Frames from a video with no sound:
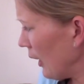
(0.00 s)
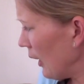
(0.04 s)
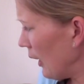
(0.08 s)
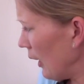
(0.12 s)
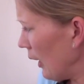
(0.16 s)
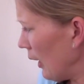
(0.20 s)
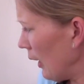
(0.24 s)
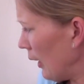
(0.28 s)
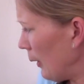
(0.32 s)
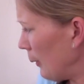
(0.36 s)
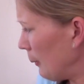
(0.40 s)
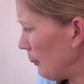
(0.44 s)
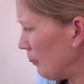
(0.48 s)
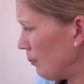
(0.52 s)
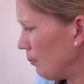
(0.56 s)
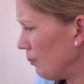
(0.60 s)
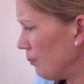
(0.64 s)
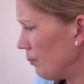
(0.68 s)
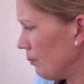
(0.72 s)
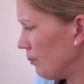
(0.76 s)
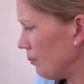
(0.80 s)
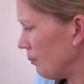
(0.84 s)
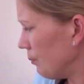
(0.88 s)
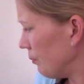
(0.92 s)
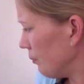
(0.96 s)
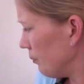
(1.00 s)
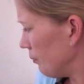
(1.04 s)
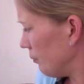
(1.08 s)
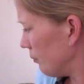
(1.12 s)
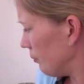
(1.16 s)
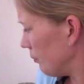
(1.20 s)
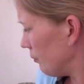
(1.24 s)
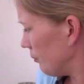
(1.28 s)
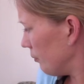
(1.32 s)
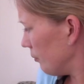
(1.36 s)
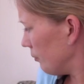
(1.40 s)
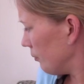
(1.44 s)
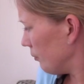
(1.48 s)
think
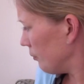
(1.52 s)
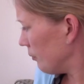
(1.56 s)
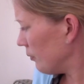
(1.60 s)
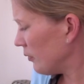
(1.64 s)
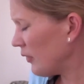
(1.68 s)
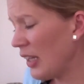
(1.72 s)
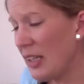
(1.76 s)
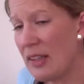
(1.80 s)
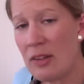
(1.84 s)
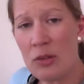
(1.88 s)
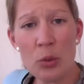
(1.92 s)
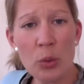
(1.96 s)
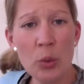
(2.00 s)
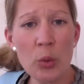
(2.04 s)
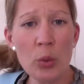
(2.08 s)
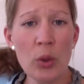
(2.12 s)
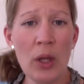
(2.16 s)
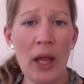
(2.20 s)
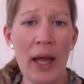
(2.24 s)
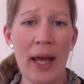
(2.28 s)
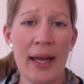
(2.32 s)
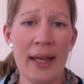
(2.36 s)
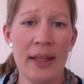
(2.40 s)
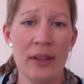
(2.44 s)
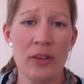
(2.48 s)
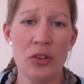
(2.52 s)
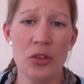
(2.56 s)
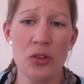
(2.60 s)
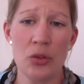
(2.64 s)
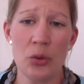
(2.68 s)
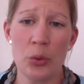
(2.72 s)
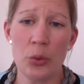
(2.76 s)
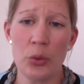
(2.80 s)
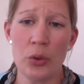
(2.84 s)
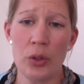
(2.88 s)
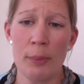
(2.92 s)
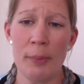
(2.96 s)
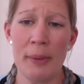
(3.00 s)
that's all I had to
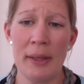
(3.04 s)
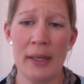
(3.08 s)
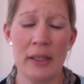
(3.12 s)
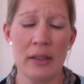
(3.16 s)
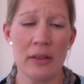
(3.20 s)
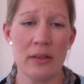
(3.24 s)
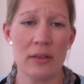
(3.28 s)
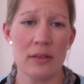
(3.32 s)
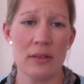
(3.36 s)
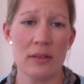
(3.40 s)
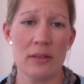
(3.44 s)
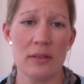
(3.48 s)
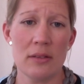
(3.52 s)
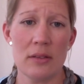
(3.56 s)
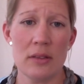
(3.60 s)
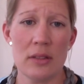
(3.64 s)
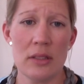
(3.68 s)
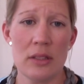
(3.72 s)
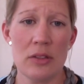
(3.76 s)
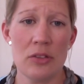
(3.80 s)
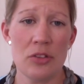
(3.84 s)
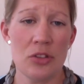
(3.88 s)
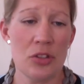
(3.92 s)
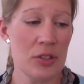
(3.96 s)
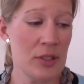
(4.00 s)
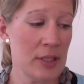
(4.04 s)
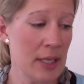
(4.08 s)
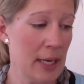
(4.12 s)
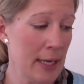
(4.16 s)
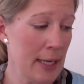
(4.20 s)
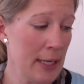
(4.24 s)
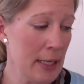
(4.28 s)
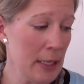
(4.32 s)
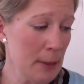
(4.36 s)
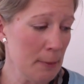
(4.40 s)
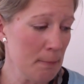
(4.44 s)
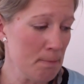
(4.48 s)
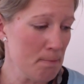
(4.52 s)
talk about
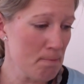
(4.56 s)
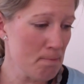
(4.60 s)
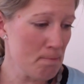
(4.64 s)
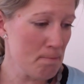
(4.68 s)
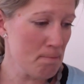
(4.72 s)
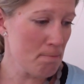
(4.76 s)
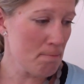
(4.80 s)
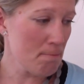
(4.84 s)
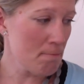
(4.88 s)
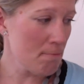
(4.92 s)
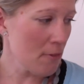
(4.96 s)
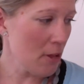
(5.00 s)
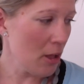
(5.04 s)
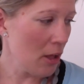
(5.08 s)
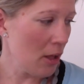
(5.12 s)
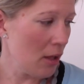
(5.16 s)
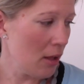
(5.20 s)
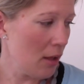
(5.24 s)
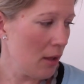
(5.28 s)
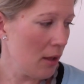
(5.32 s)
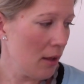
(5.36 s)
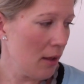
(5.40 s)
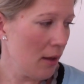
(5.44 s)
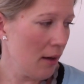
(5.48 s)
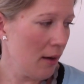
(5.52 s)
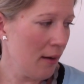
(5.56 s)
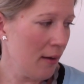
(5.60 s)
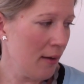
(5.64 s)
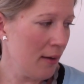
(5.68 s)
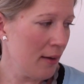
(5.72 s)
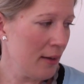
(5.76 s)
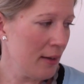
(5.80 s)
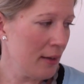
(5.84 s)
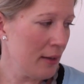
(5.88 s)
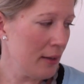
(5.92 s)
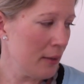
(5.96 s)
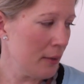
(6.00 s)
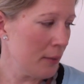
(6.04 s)
today.
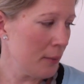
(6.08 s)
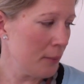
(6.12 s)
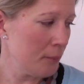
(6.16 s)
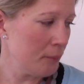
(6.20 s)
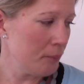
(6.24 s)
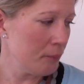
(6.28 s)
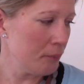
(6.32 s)
I